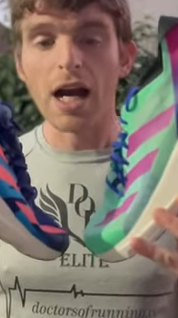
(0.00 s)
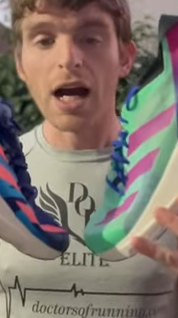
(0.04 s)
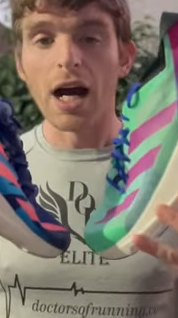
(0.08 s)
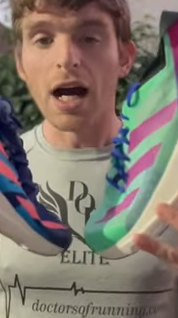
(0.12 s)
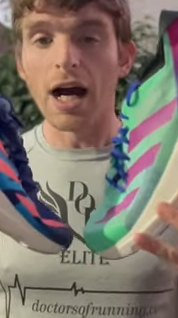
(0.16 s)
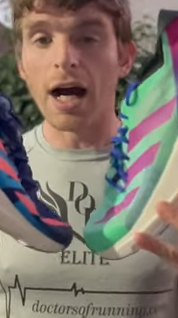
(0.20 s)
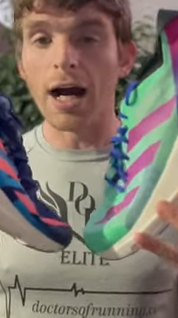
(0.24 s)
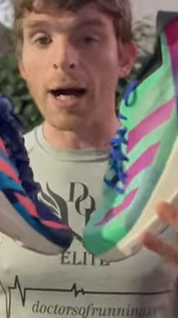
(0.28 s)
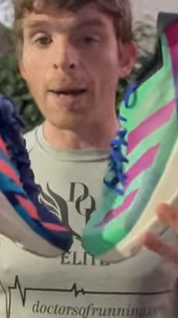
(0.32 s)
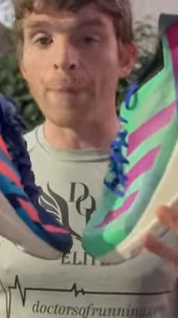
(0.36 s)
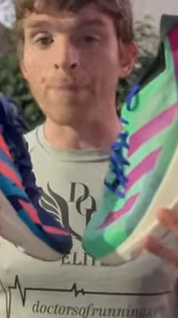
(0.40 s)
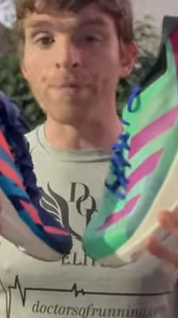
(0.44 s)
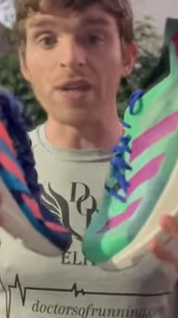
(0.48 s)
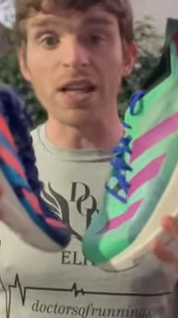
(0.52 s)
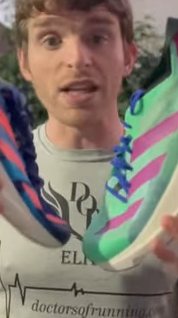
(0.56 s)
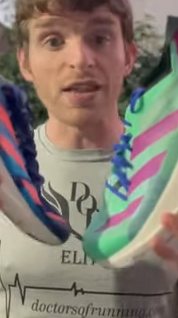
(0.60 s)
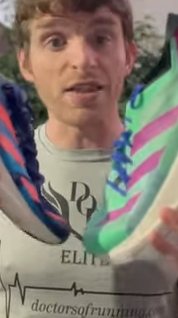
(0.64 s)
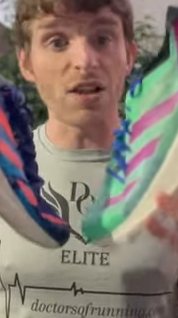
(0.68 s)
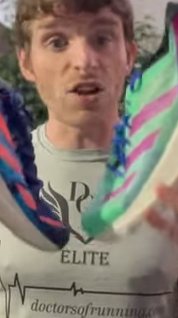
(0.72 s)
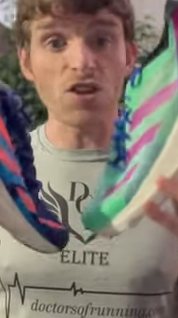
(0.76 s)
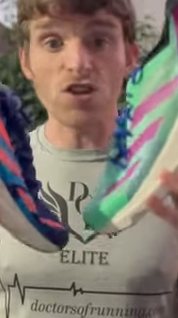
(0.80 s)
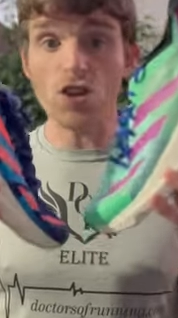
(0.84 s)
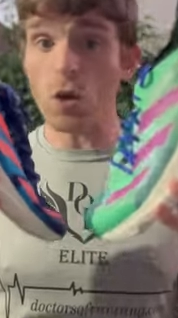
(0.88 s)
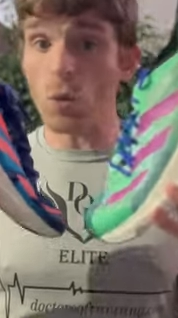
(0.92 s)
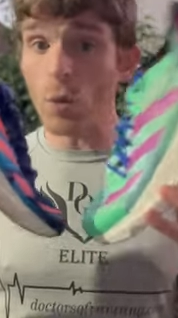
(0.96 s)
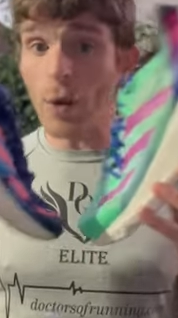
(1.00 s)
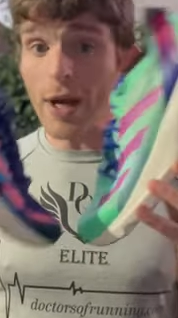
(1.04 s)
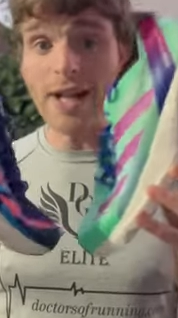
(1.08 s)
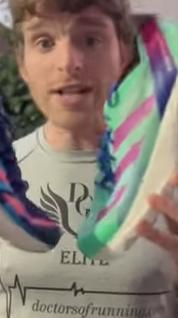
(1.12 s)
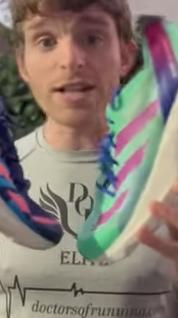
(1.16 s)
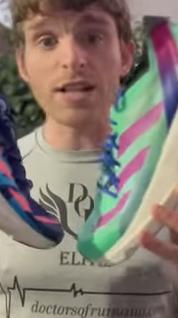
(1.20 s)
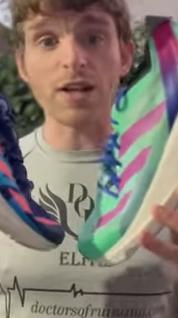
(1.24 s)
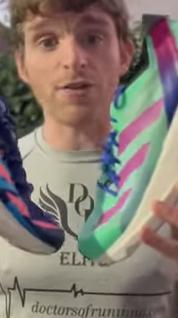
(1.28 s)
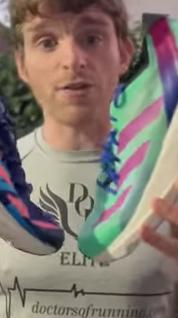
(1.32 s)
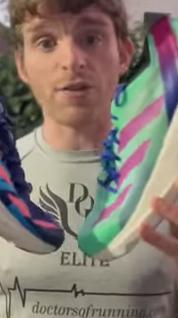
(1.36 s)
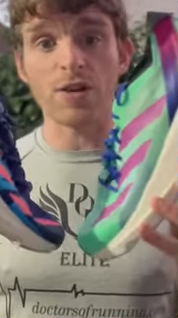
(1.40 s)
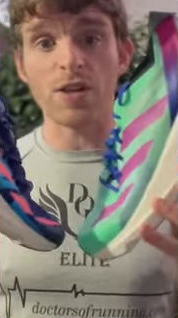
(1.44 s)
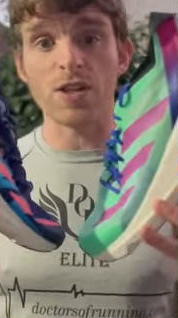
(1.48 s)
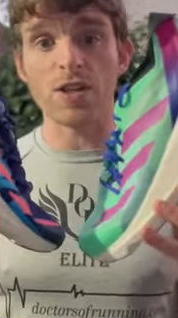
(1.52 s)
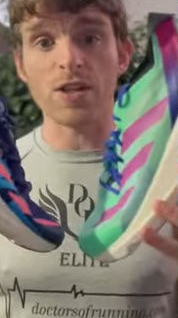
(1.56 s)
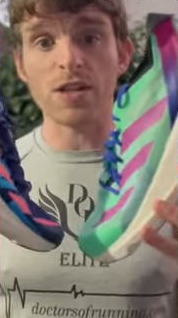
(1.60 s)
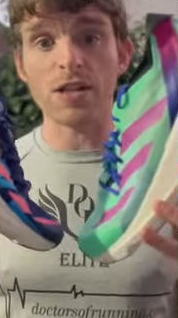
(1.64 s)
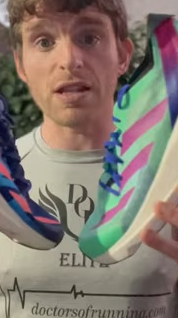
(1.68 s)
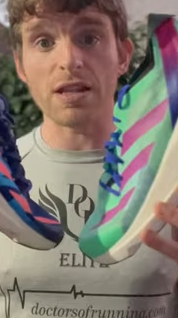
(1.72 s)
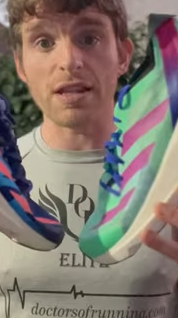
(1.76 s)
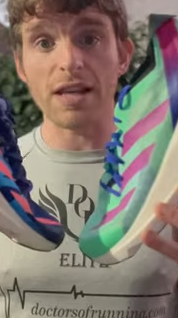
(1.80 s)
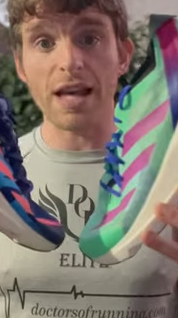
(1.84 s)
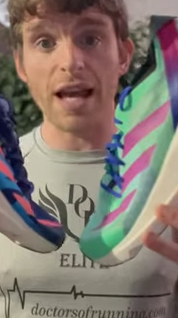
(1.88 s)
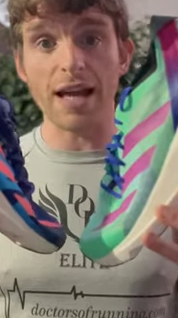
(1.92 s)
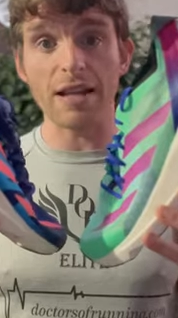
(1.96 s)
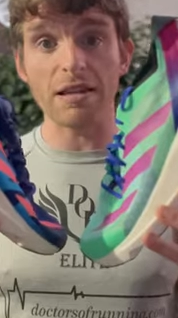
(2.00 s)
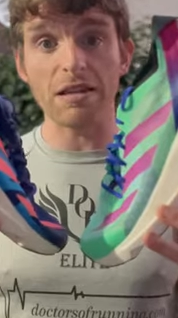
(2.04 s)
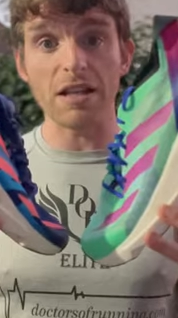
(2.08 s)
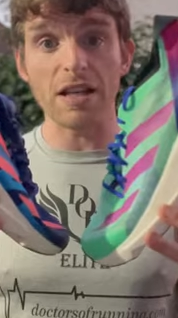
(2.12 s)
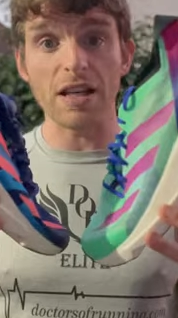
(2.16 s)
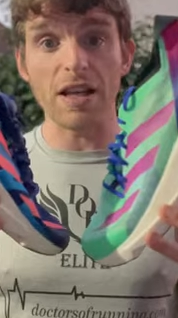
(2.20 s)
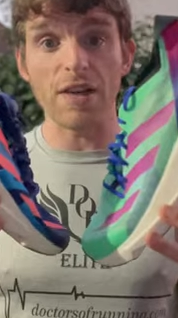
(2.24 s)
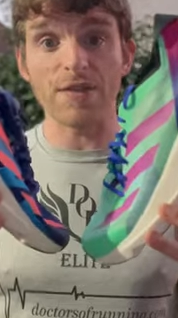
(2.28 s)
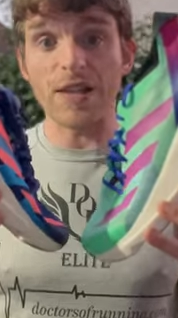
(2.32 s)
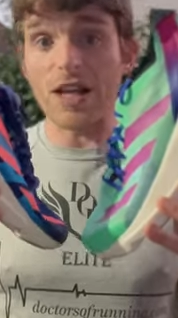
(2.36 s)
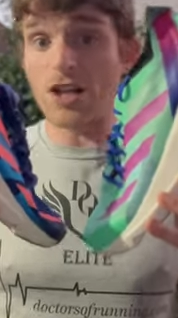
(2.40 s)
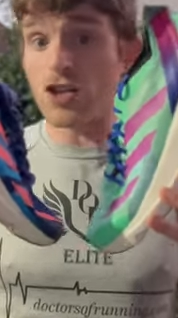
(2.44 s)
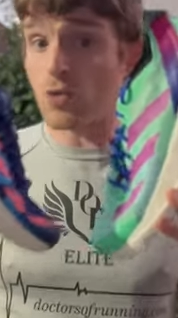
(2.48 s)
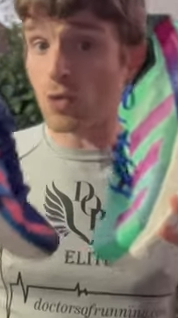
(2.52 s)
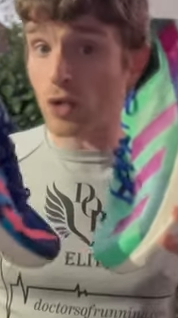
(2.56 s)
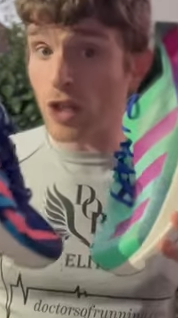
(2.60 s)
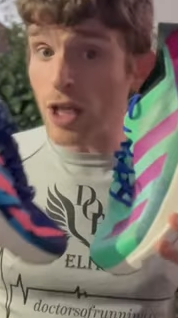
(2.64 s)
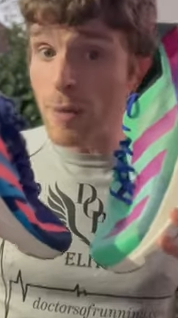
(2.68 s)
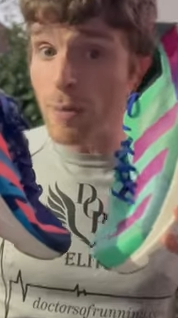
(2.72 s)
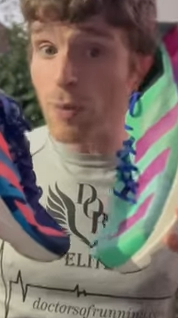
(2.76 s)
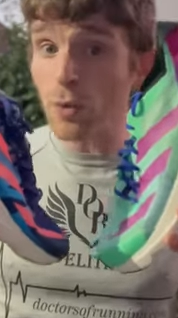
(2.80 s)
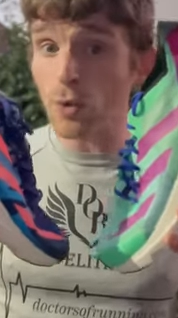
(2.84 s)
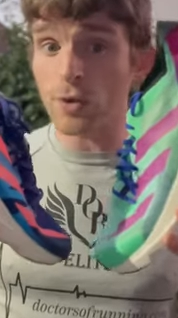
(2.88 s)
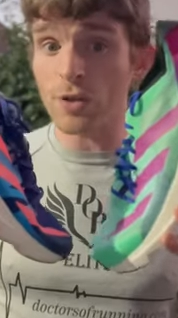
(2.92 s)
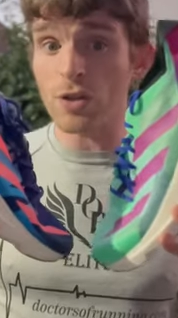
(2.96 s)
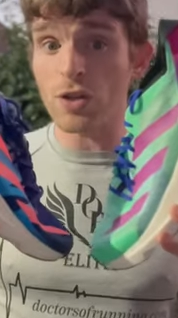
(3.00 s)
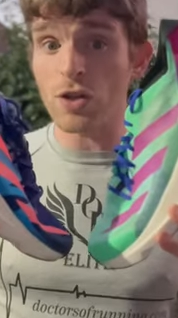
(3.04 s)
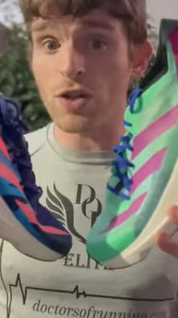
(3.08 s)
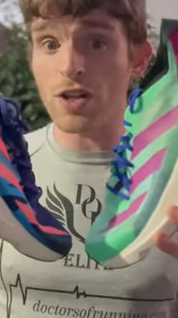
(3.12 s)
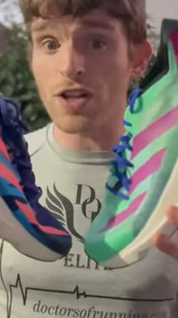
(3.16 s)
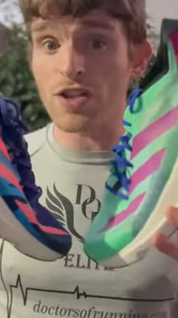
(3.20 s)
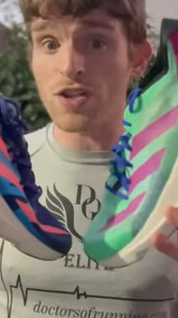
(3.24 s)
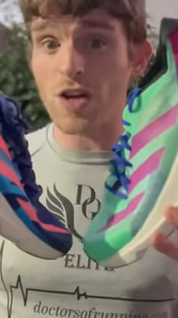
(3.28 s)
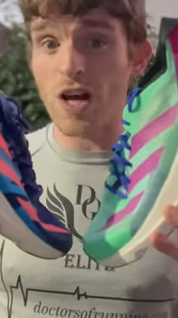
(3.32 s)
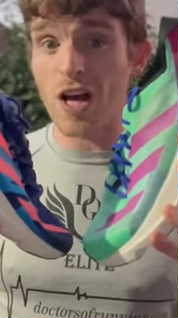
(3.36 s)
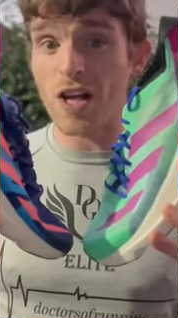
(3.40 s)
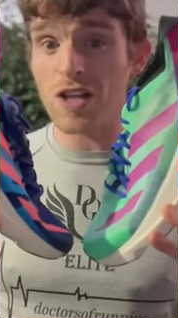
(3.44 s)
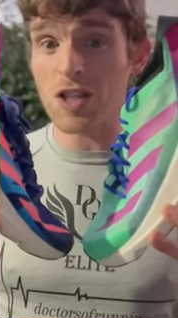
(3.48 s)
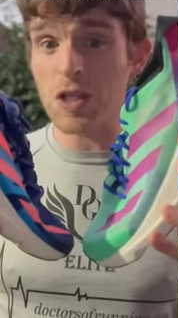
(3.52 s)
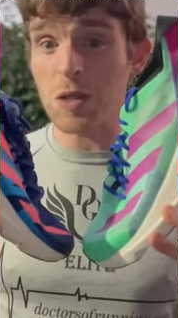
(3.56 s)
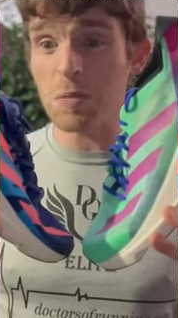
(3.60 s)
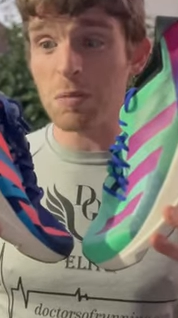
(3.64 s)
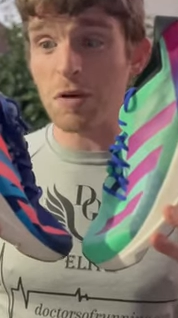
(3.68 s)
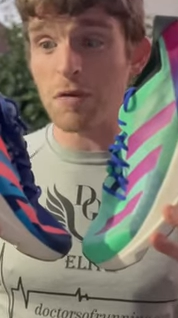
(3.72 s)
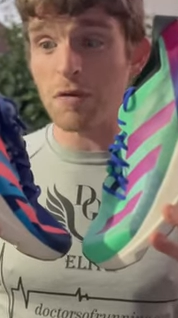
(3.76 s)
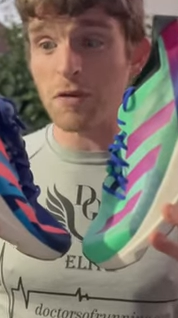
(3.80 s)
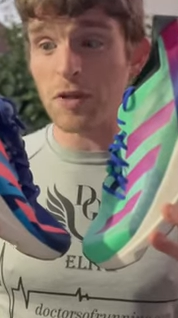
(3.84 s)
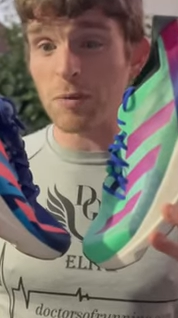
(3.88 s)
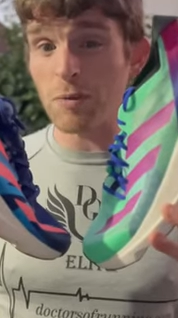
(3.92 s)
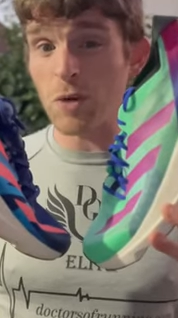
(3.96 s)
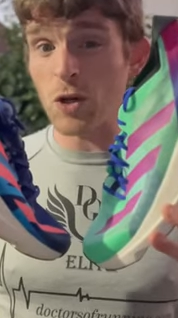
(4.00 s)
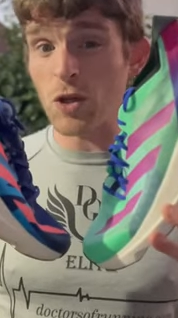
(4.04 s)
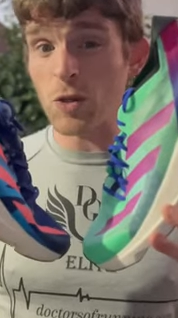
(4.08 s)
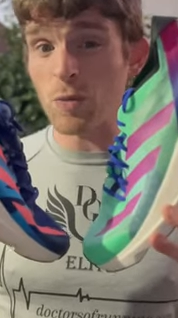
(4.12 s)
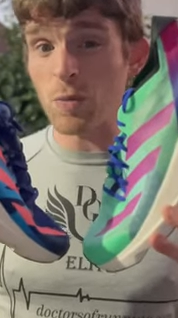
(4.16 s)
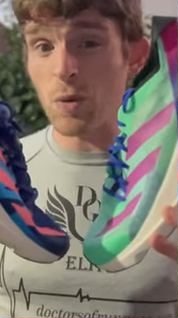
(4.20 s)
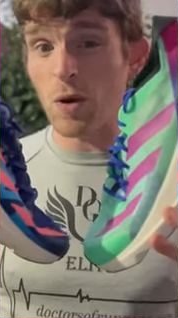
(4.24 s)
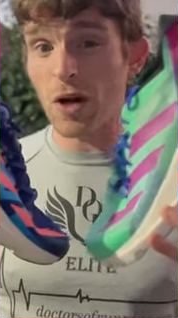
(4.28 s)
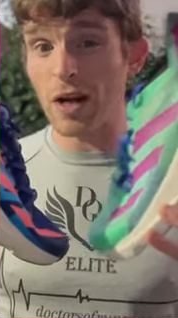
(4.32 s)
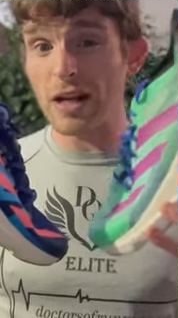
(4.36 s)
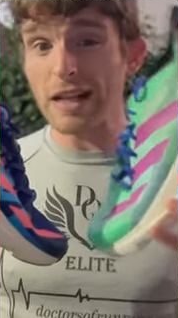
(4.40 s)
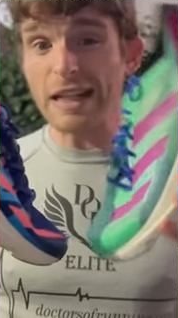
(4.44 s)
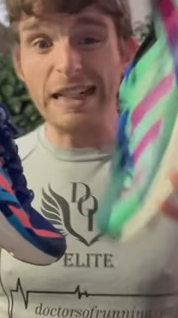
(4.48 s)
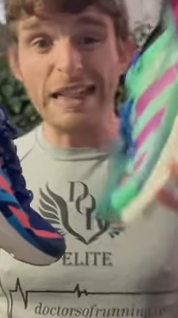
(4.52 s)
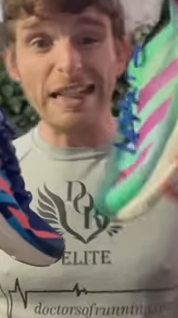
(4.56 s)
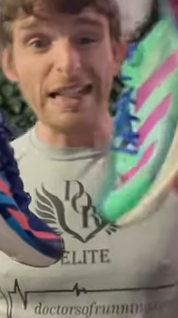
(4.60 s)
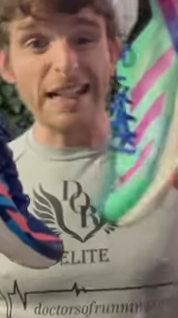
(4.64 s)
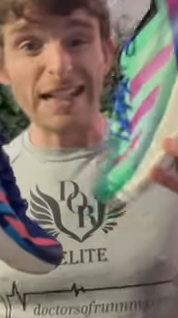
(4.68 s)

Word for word: um, it, there's a weight difference that if that's really important to you that's awesome but for the most part